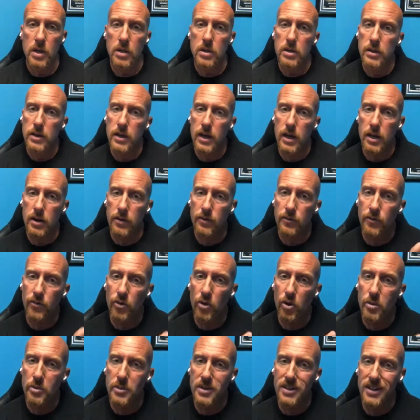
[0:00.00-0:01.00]
that kind of
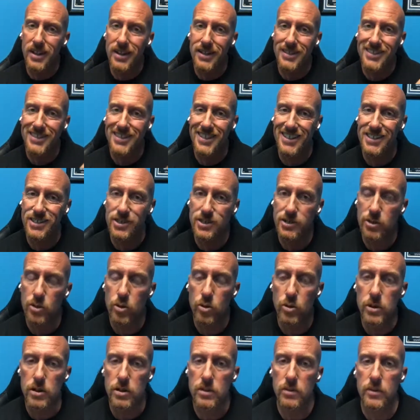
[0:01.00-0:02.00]
formulates that
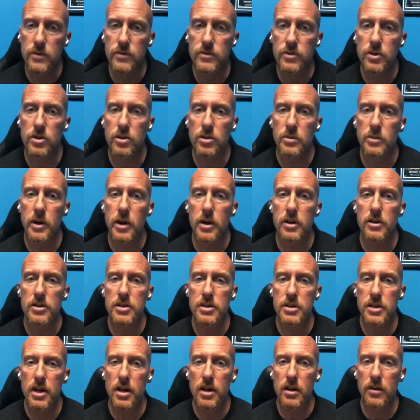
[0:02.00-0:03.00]
story that we've told about
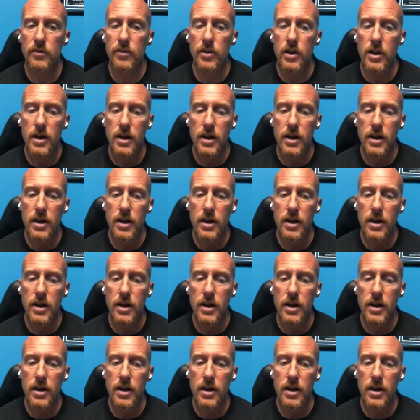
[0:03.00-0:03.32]
ourselves,